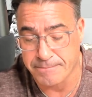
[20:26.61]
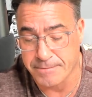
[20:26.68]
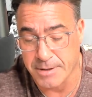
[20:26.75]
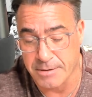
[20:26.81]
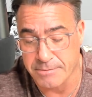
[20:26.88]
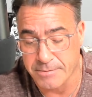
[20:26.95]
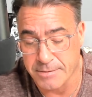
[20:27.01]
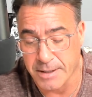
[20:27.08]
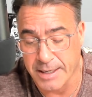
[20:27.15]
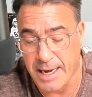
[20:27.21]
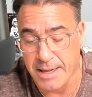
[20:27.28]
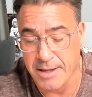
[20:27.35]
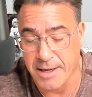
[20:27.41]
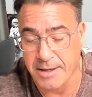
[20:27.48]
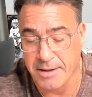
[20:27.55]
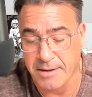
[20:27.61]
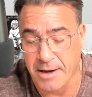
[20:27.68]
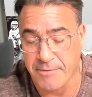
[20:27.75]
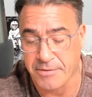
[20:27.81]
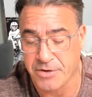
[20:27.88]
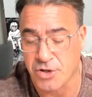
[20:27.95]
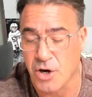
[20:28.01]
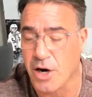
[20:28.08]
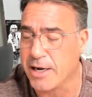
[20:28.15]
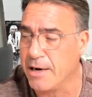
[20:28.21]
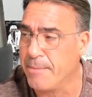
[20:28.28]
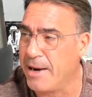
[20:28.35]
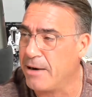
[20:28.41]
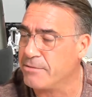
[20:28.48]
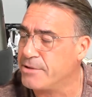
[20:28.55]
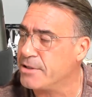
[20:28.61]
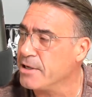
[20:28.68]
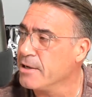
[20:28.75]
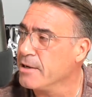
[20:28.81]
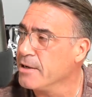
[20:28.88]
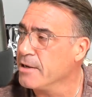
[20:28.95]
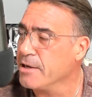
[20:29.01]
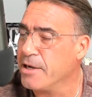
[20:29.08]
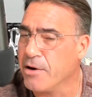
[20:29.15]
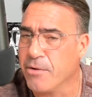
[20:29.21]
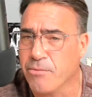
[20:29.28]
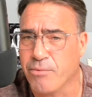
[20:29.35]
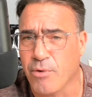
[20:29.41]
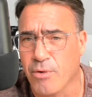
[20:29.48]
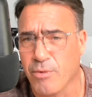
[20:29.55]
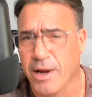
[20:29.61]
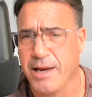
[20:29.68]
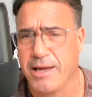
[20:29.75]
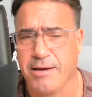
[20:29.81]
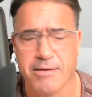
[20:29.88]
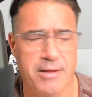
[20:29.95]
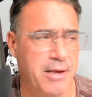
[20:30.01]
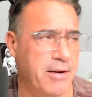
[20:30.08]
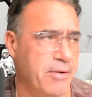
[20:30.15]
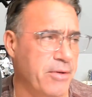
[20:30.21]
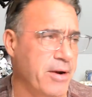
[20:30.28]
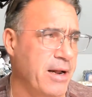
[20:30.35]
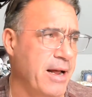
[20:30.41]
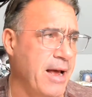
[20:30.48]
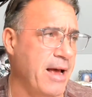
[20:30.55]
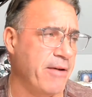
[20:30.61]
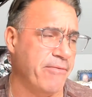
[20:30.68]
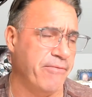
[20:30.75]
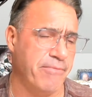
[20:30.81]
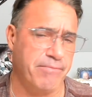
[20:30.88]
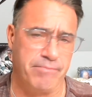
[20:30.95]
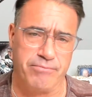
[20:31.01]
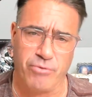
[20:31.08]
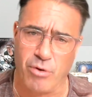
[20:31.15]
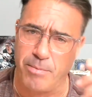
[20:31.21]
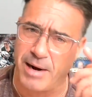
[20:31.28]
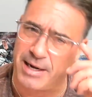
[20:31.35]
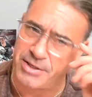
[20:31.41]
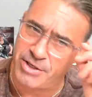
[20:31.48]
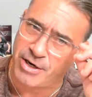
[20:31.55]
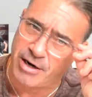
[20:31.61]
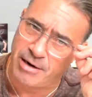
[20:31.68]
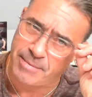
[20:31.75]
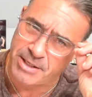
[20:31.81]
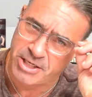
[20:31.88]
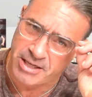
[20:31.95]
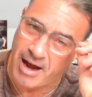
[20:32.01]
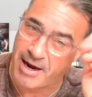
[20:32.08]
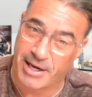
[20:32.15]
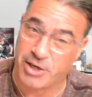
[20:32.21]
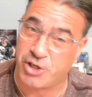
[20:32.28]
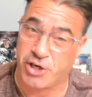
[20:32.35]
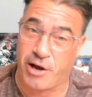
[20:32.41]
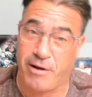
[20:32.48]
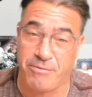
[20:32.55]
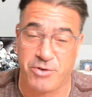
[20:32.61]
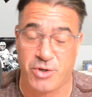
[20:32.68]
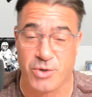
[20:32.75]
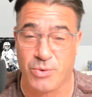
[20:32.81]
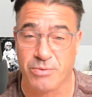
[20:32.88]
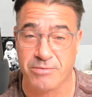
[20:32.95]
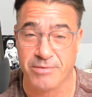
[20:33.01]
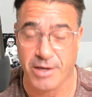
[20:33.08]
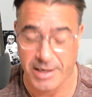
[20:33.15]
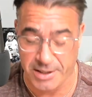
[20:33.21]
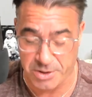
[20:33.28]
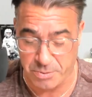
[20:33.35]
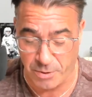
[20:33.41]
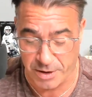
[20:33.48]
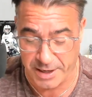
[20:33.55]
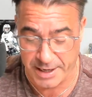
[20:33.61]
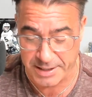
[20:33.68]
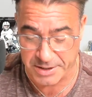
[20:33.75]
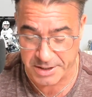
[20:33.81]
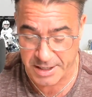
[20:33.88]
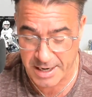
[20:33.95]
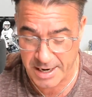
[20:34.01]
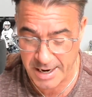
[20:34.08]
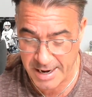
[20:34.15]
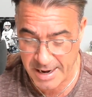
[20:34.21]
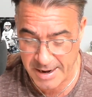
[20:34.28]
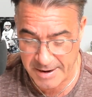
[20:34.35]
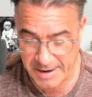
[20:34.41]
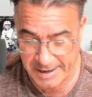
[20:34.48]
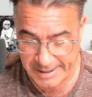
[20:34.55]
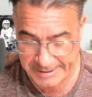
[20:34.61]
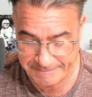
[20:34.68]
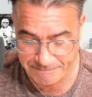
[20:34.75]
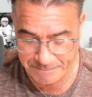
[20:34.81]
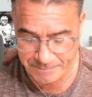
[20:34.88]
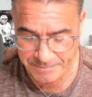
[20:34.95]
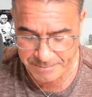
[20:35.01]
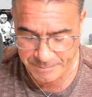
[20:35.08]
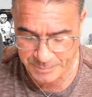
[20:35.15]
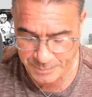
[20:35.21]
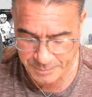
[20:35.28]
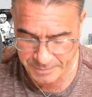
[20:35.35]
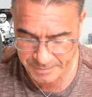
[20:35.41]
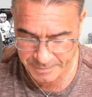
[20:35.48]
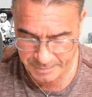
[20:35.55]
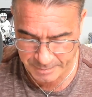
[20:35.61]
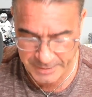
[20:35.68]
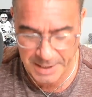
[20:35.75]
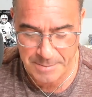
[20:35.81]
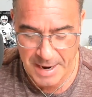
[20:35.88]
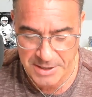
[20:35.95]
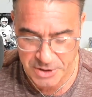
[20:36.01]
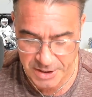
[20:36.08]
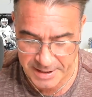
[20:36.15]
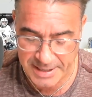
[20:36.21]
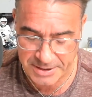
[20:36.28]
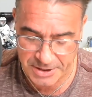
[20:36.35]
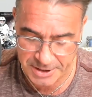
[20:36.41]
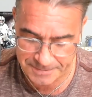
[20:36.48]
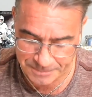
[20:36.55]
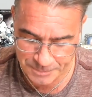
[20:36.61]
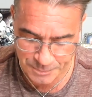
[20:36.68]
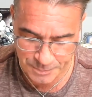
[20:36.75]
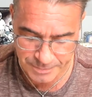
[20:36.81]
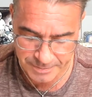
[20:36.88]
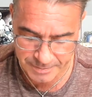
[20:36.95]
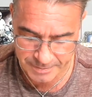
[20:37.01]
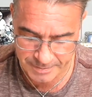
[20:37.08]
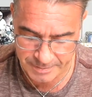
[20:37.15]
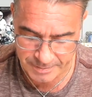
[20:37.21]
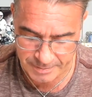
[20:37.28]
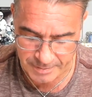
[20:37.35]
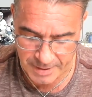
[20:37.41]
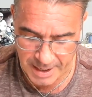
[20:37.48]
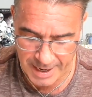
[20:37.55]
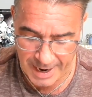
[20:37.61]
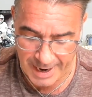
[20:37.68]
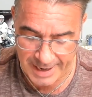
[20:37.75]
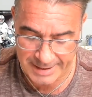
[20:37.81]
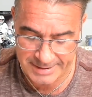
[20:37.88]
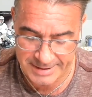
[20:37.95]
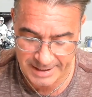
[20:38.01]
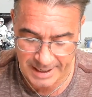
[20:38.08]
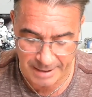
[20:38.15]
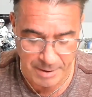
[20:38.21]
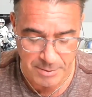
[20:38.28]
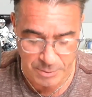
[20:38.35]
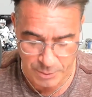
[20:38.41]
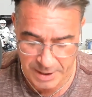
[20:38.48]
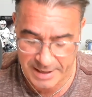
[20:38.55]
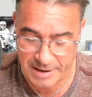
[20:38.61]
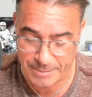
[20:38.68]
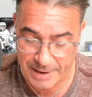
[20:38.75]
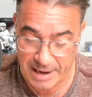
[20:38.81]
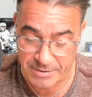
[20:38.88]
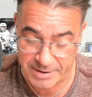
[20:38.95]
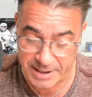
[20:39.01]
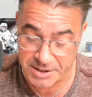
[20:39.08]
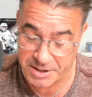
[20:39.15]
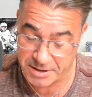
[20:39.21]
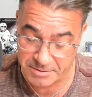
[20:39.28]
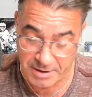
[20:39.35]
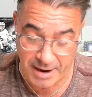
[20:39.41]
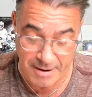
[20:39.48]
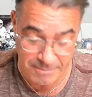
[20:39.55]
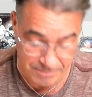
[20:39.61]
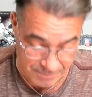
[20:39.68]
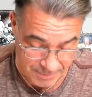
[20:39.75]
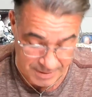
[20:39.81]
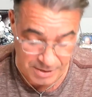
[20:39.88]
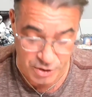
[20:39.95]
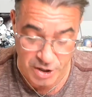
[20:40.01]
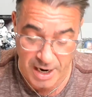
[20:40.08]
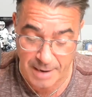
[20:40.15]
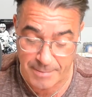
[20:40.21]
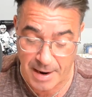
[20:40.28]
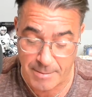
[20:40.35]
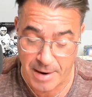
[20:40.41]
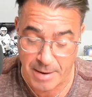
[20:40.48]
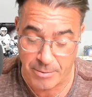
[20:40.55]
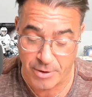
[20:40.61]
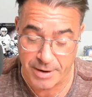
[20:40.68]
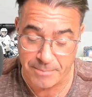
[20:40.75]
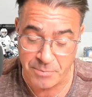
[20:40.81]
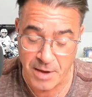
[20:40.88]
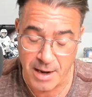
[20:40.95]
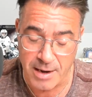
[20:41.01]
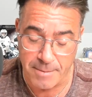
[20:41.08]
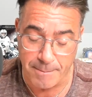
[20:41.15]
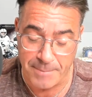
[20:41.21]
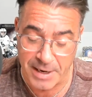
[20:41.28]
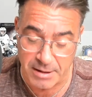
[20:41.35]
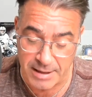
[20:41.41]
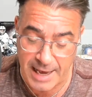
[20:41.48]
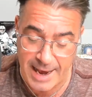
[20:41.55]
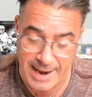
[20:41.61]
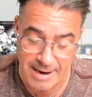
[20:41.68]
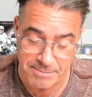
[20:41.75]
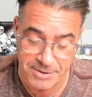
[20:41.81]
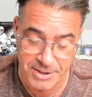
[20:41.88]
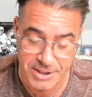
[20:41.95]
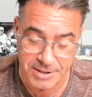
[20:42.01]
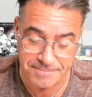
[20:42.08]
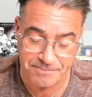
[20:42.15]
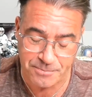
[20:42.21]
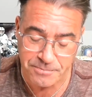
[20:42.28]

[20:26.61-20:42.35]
you know, again, they were talking about, you know, already, the, you know, they're going to have robots are going to be stocking shelves soon. It is what it is. You mentioned this, and I remember reading about this, kind of jogged my memory. Bell Labs